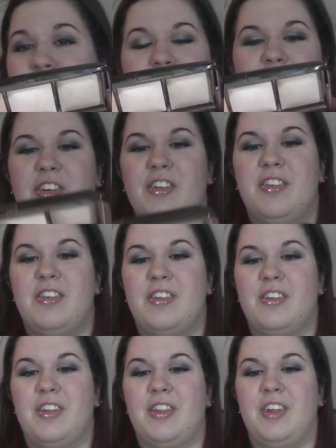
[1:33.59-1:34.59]
it's
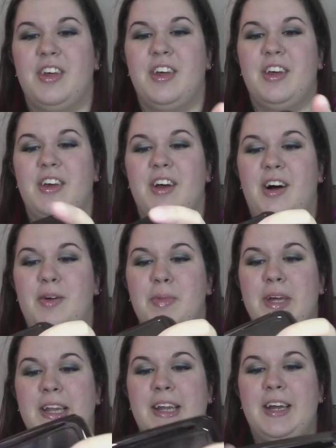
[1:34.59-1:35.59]
just the
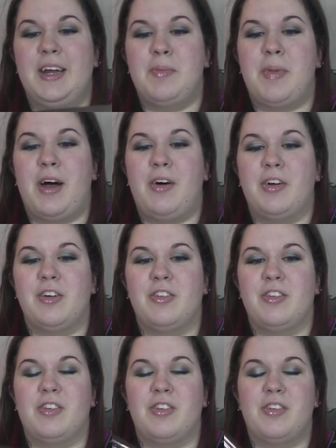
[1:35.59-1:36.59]
ambient lighting
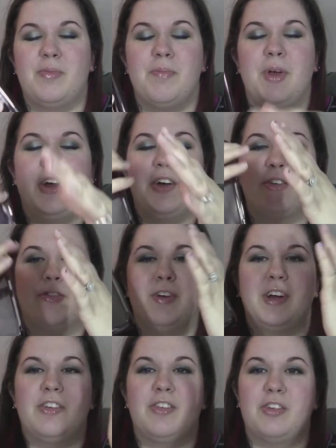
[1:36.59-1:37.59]
powders just make your
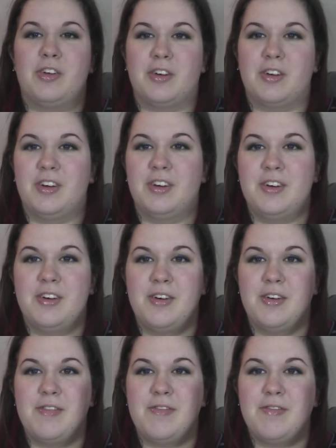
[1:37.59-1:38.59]
face look
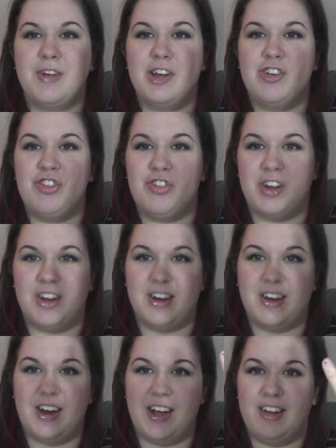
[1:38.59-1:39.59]
finished
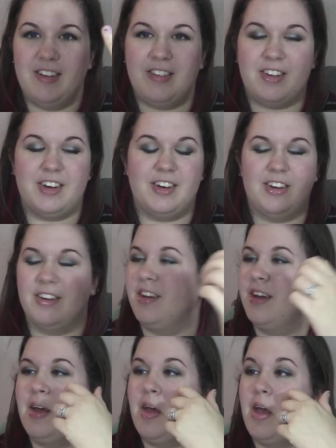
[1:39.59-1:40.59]
and nice, and
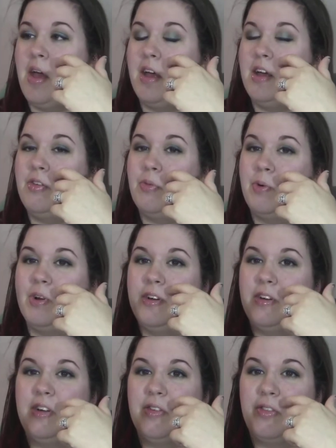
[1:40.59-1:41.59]
each
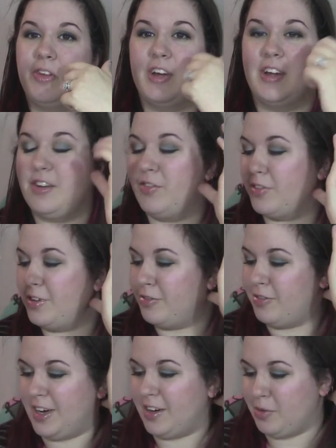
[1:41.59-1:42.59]
one gives like a different
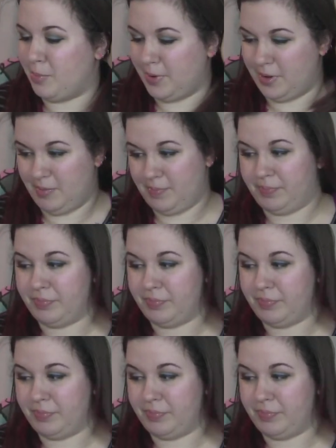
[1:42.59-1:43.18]
effect, but